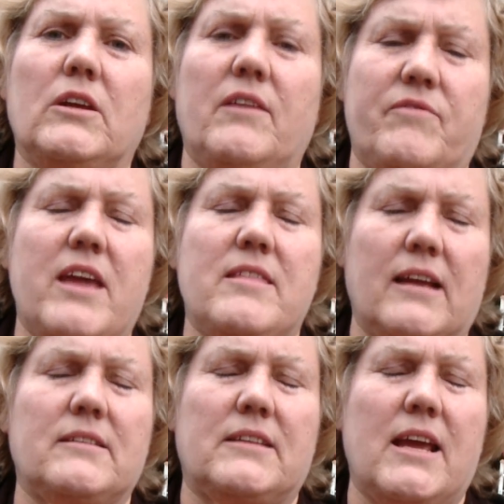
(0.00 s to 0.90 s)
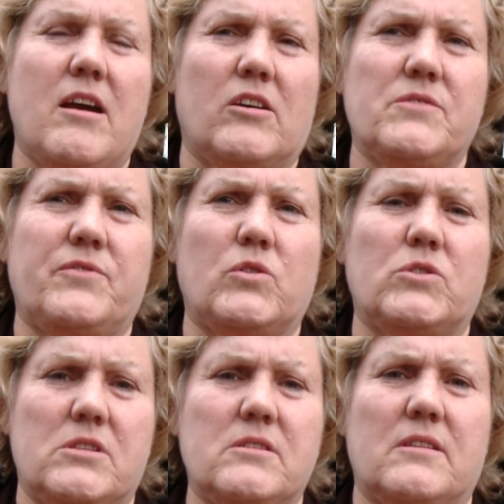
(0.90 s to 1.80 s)
if they think that they can't
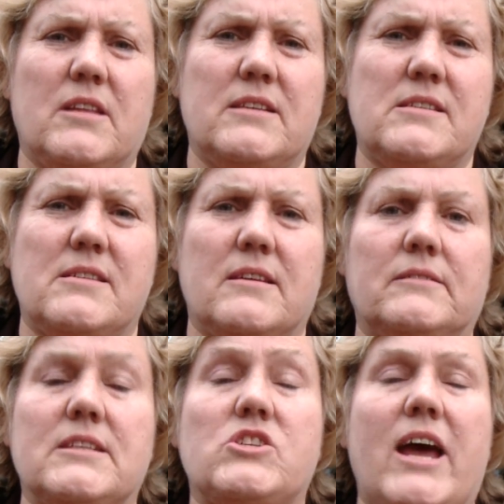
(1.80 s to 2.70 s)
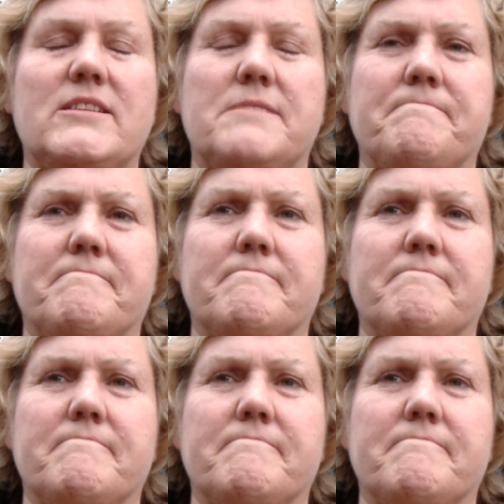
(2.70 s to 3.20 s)
afford this tax.